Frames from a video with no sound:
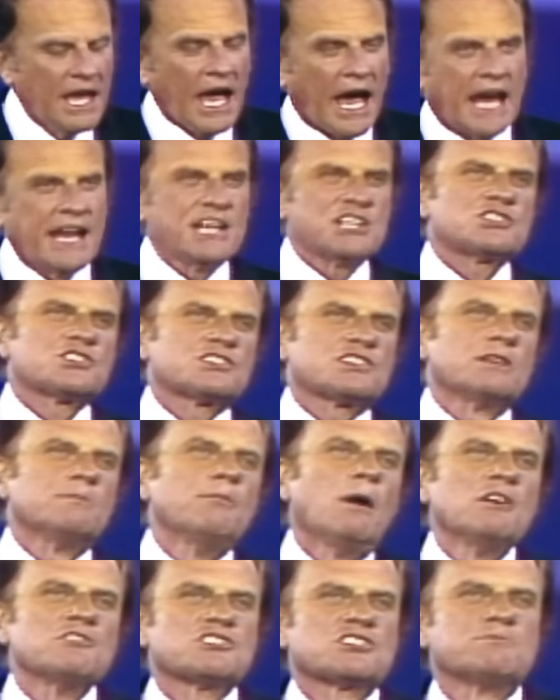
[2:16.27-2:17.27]
And it's the
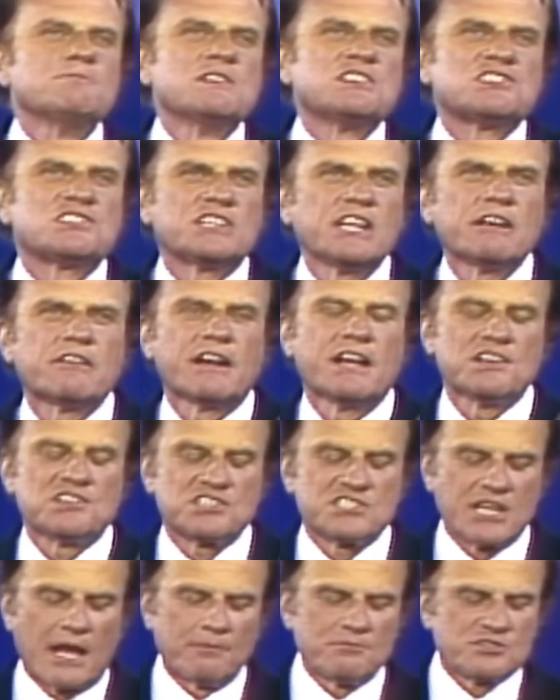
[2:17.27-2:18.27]
most
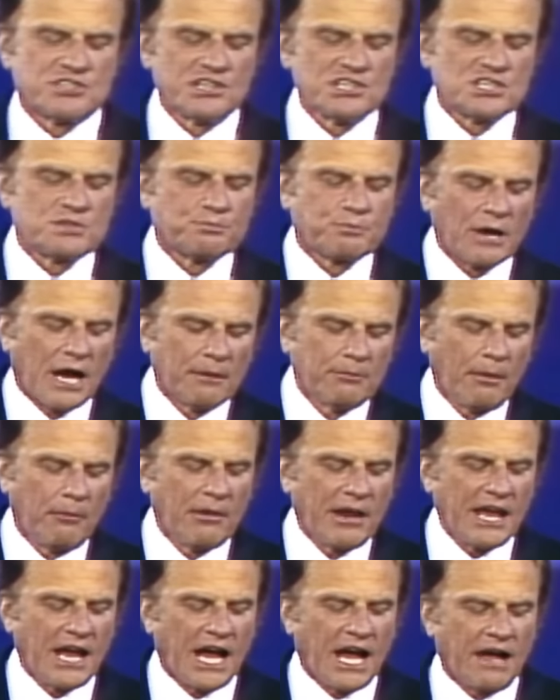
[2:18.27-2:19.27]
mysterious substance
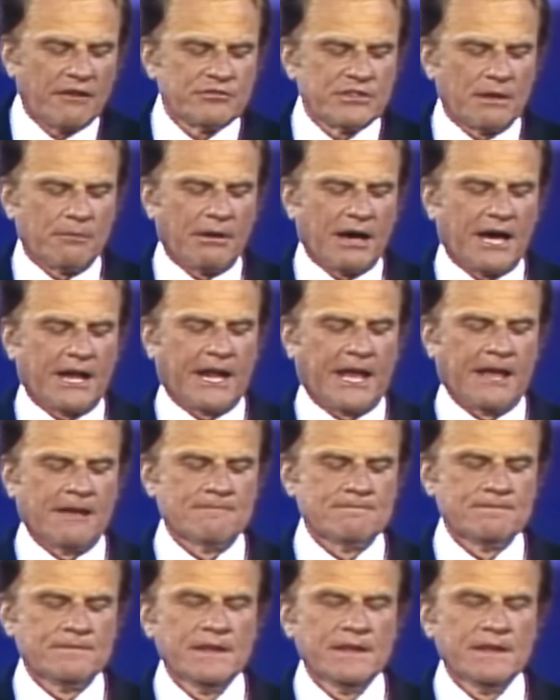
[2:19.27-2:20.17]
probably of the body.